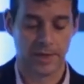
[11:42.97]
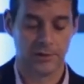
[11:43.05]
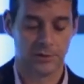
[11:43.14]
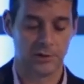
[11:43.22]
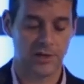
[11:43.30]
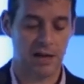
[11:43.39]

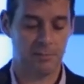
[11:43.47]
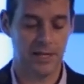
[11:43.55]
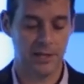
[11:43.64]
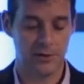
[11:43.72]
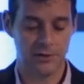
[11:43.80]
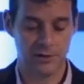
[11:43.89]
So
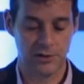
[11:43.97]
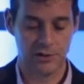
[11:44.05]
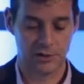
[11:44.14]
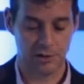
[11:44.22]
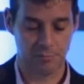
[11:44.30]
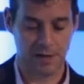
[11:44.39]
tablet
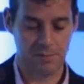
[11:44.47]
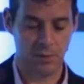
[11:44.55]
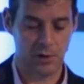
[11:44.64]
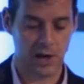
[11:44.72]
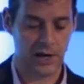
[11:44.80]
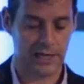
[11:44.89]
users are being
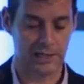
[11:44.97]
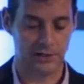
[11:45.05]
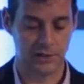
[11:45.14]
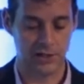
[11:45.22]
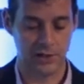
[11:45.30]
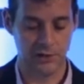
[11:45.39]
more likely
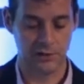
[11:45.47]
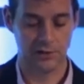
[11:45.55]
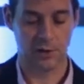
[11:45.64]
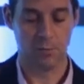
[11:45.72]
to use